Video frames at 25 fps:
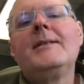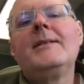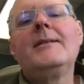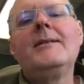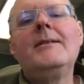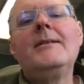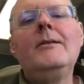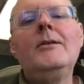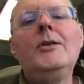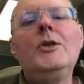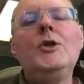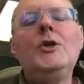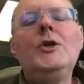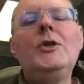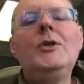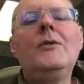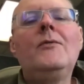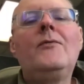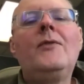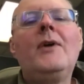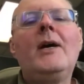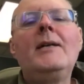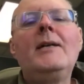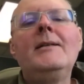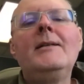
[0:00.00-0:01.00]
you'll
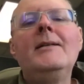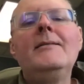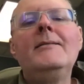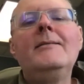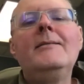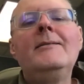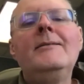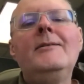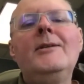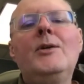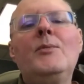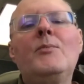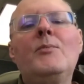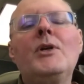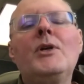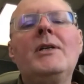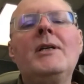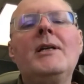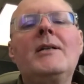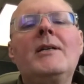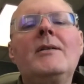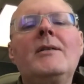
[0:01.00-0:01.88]
find that you can predict them